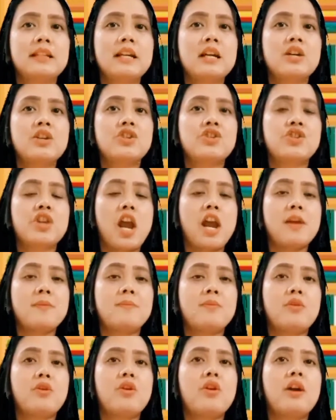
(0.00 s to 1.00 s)
shape,
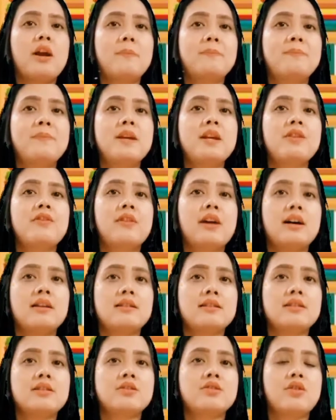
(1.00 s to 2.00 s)
or
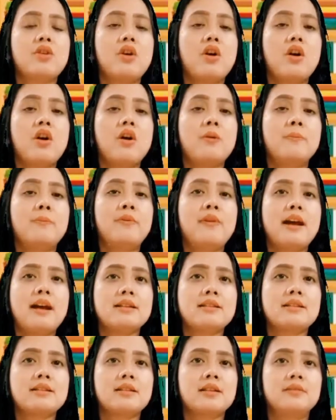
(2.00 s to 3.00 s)
appearance of
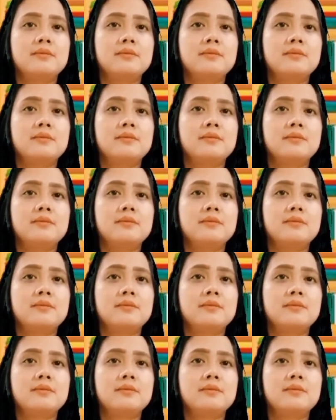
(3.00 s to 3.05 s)
breast.